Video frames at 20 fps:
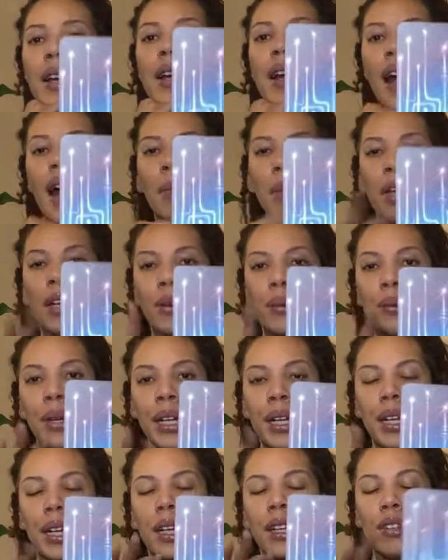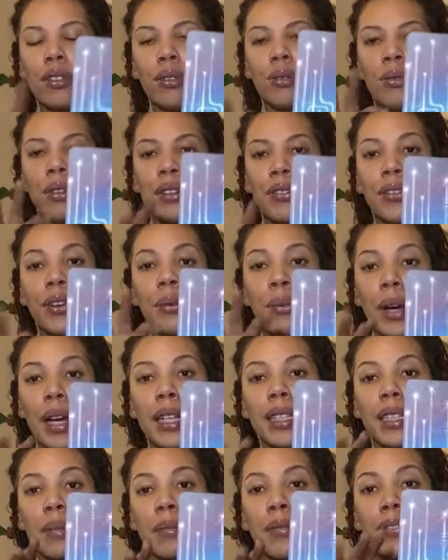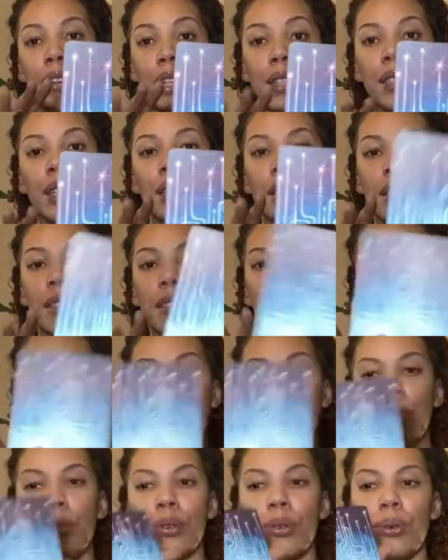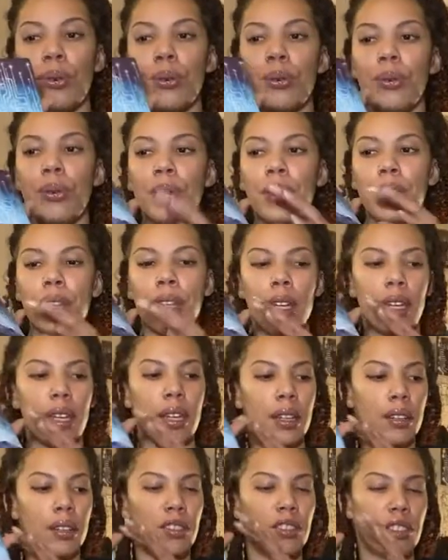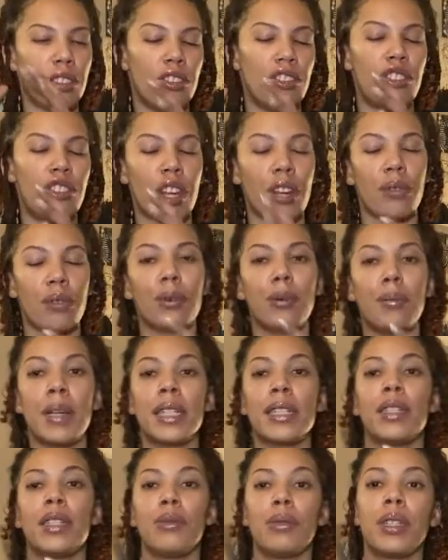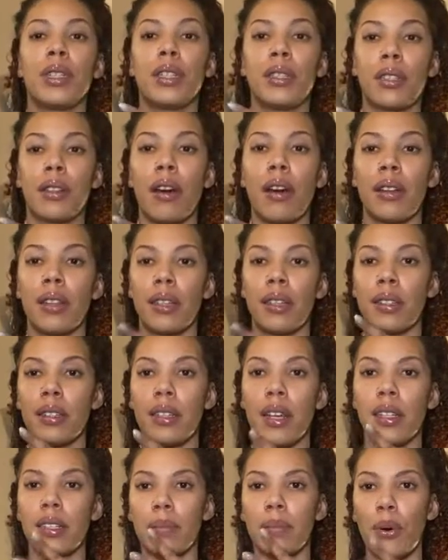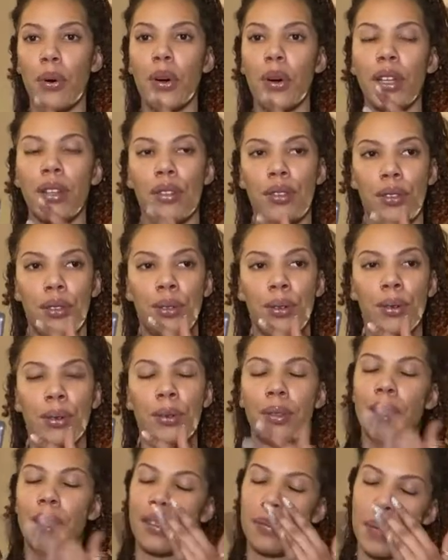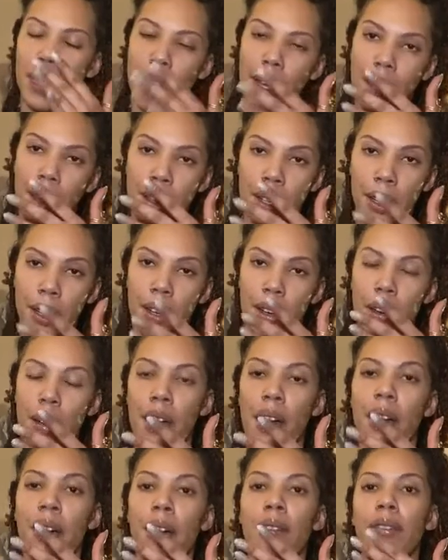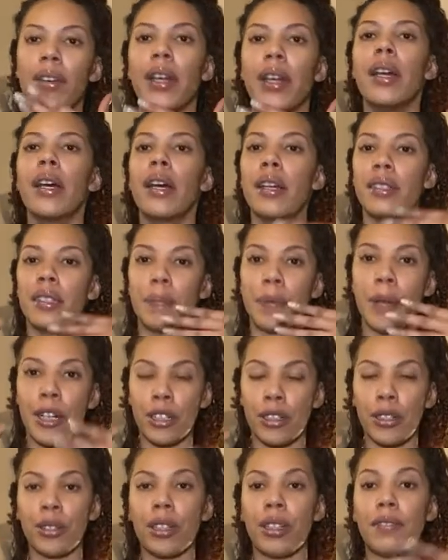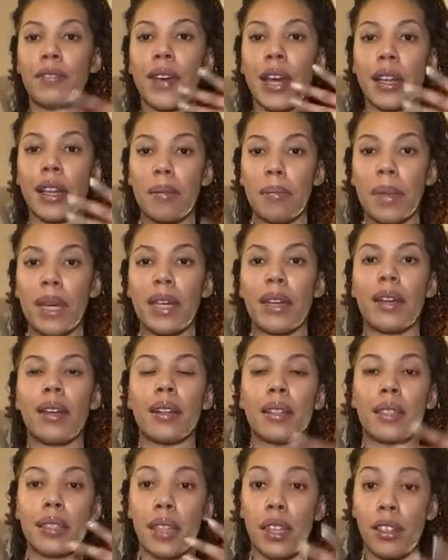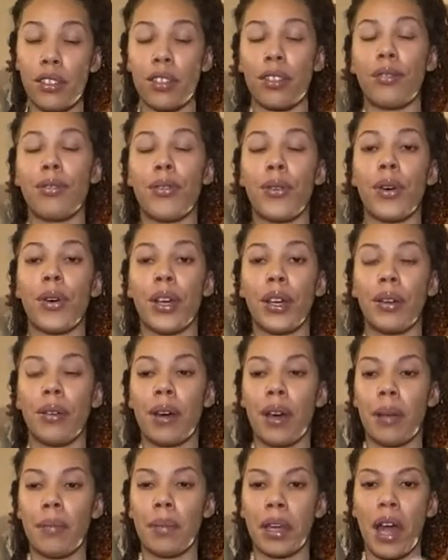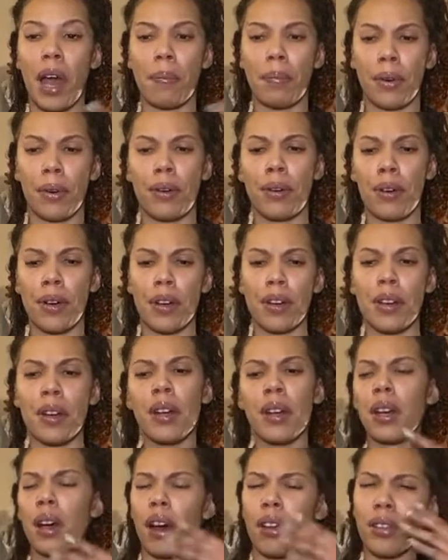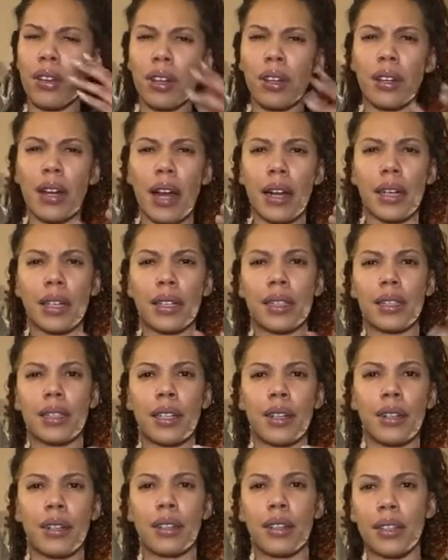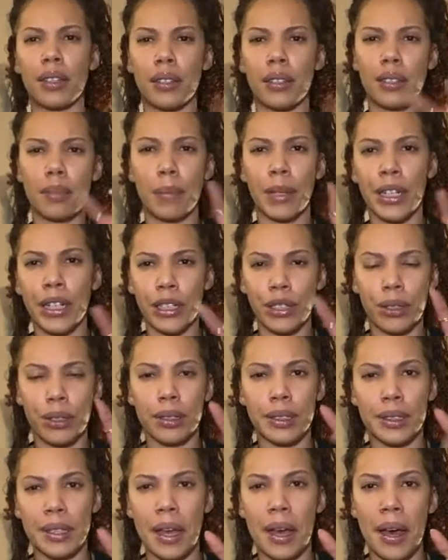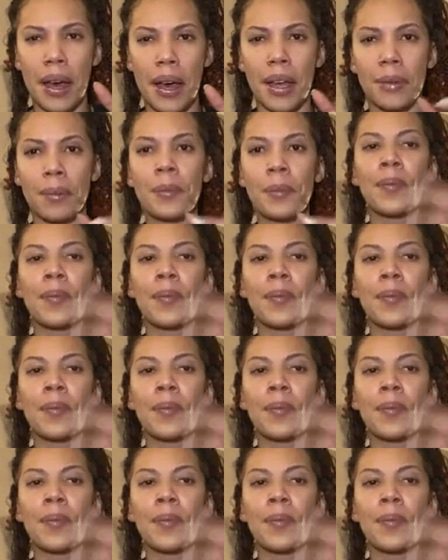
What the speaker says: I'm going to read it in two different ways. I'm first going to speak to the just general message with this card. This does point to this being a year of spiritual development and ascension for you. Capricorn, although you're not considered the spiritual sign,